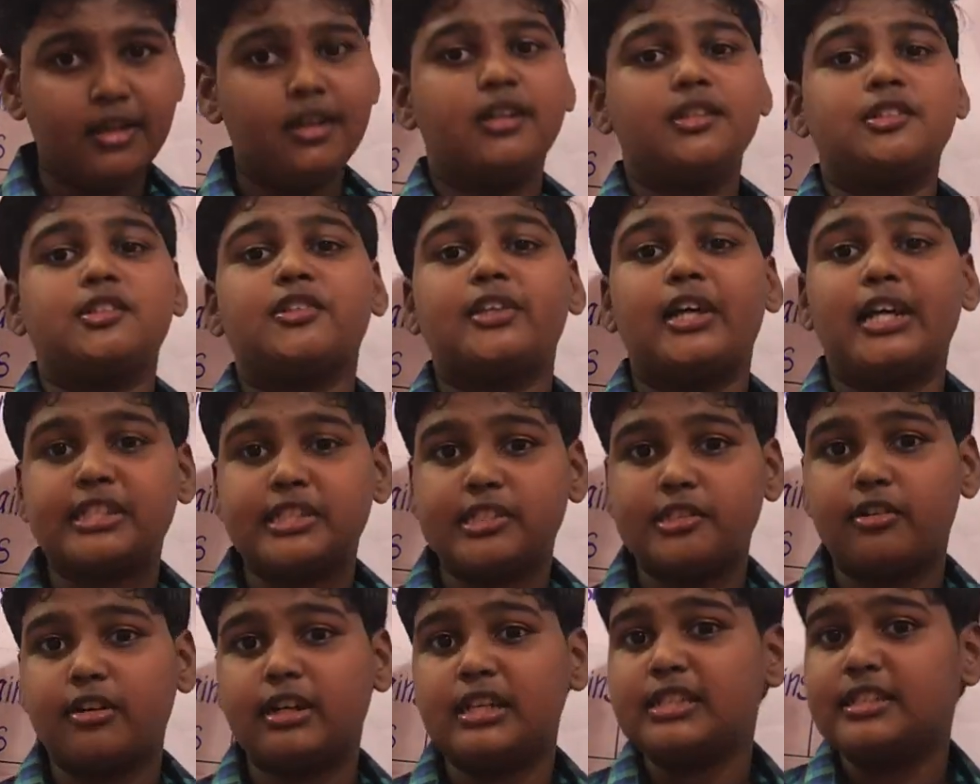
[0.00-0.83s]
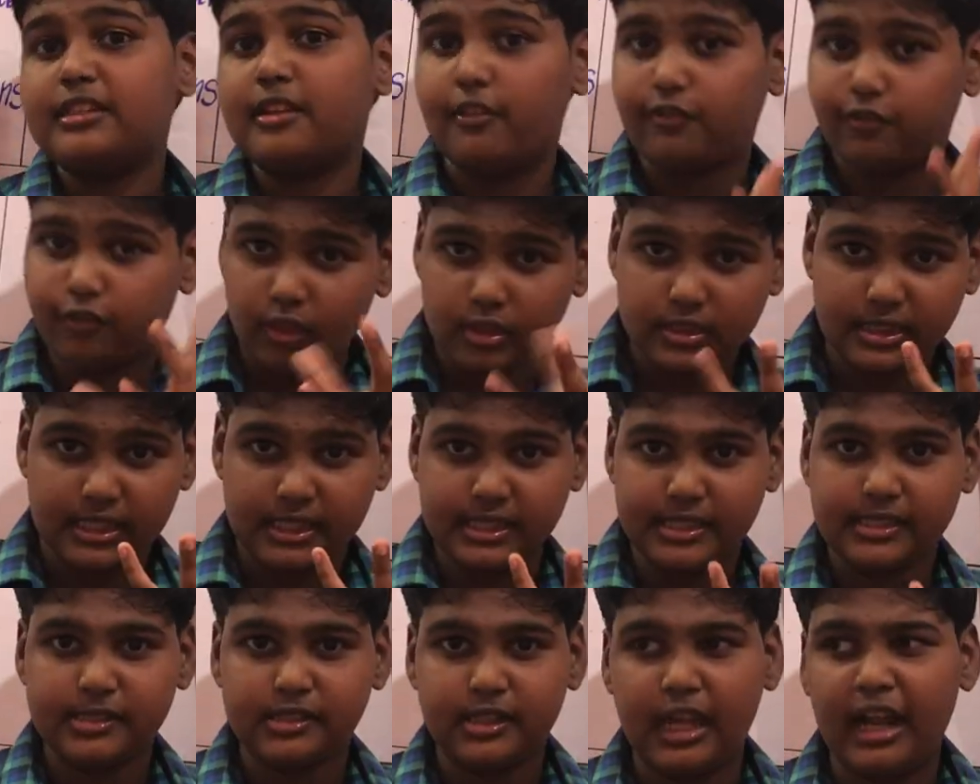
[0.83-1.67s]
So that's known as the
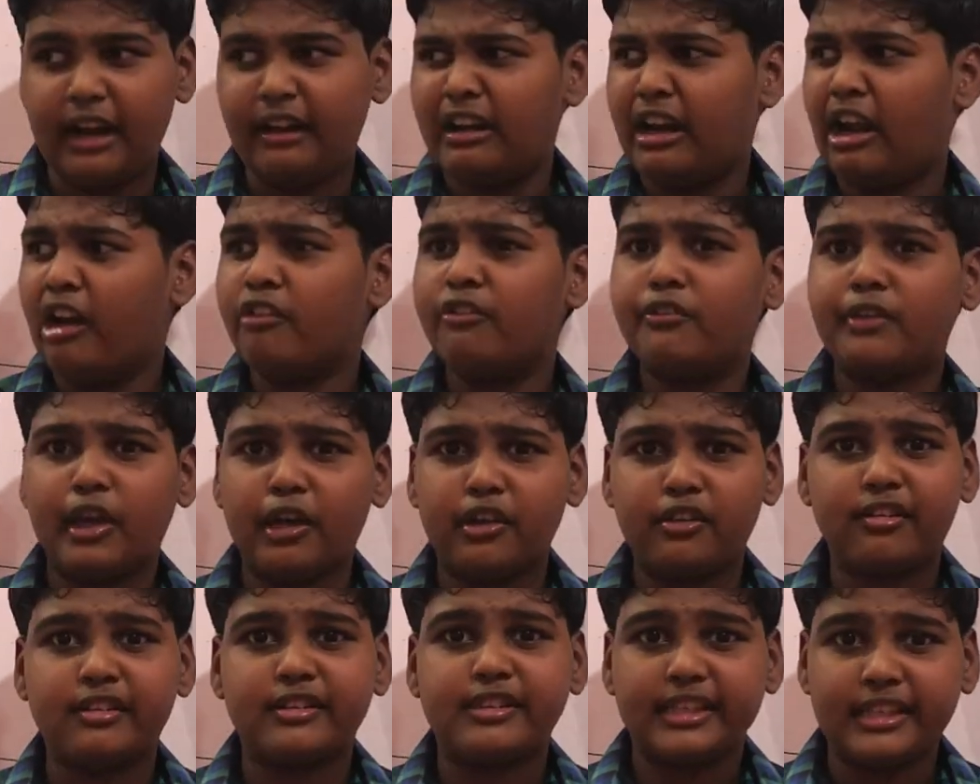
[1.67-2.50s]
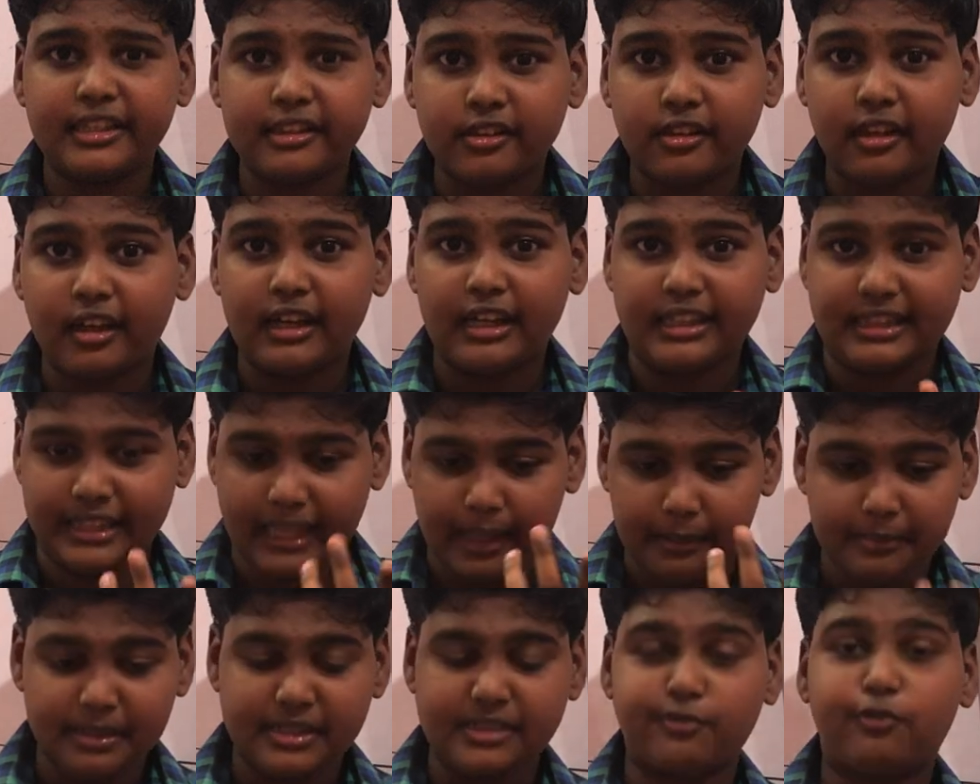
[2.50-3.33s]
fossils. And now we are using
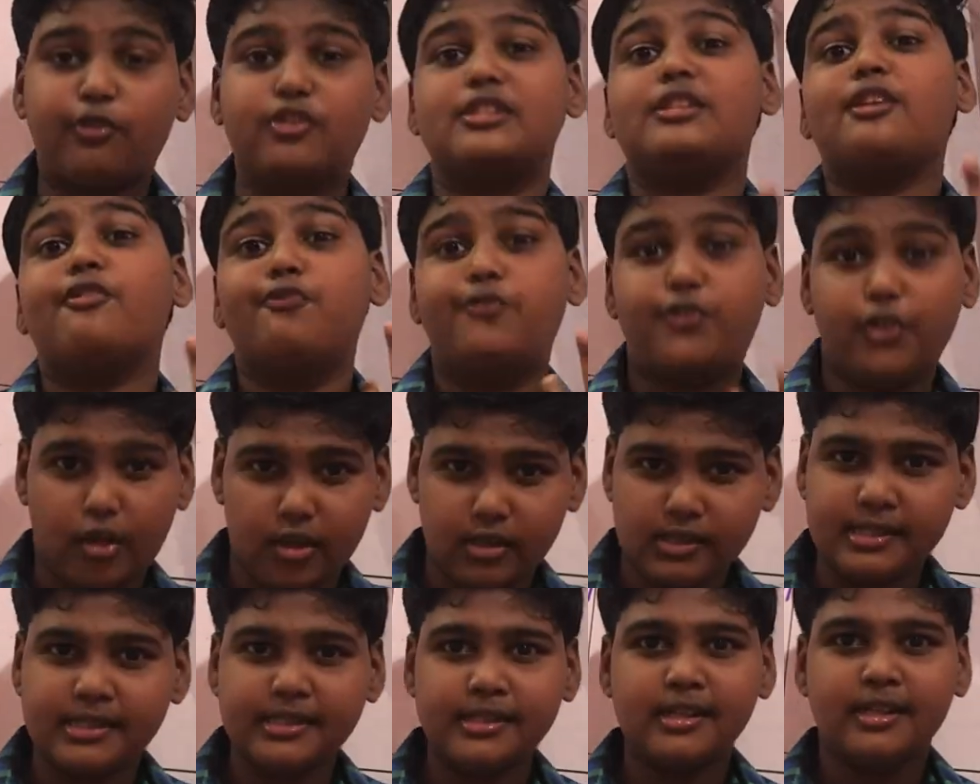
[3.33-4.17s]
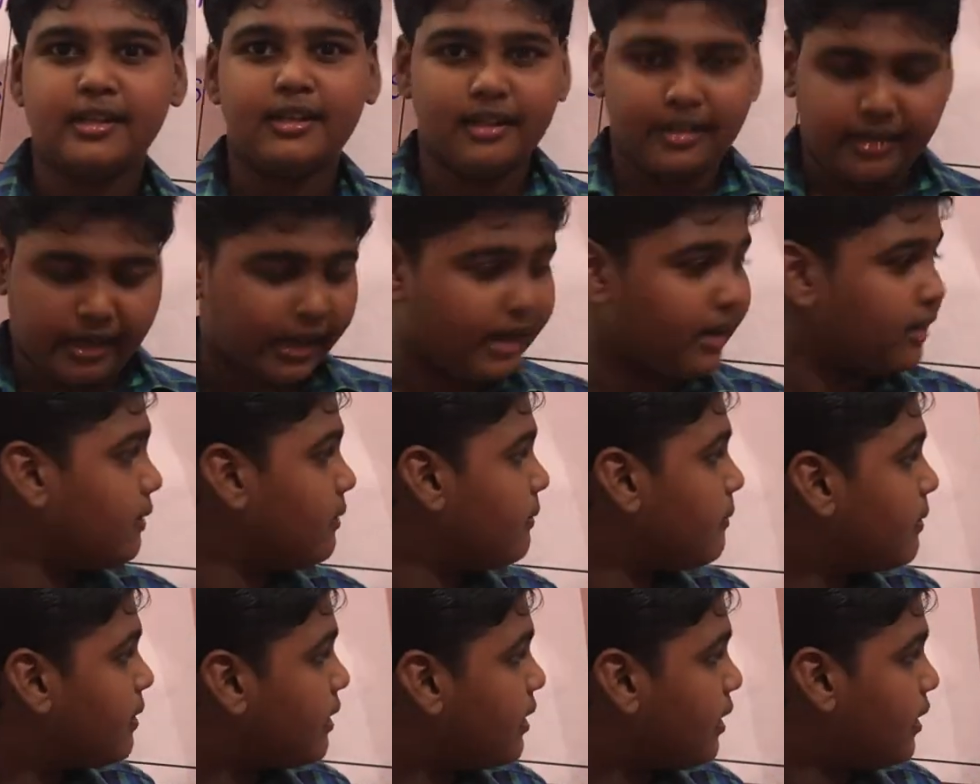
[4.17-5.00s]
them as fossil fuels, right?
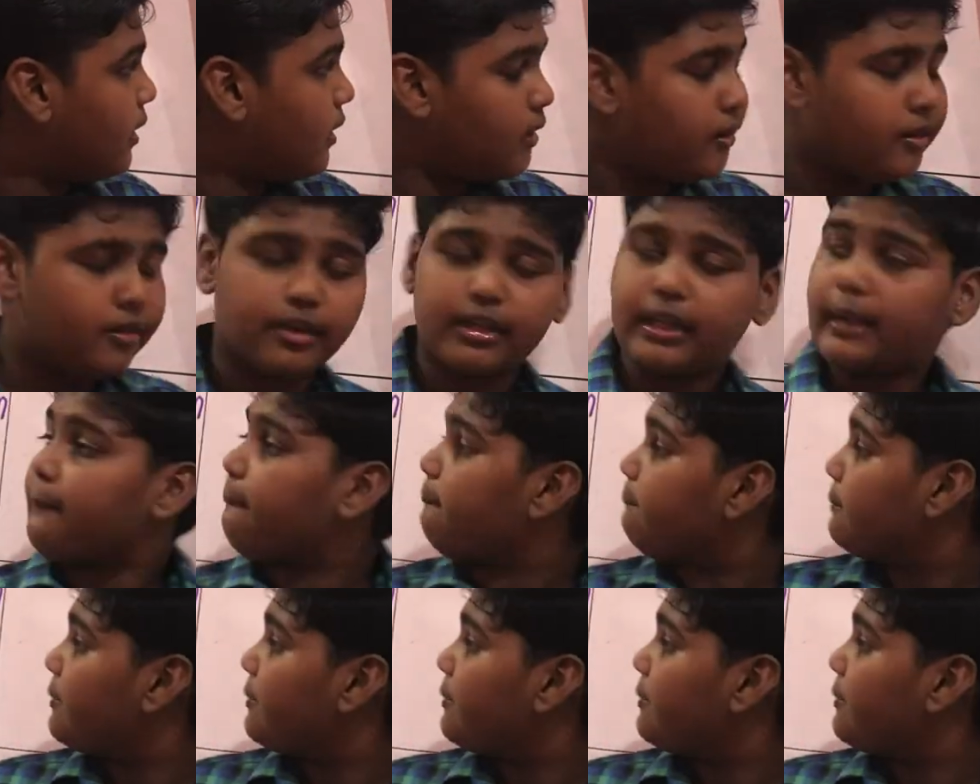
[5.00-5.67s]
Okay.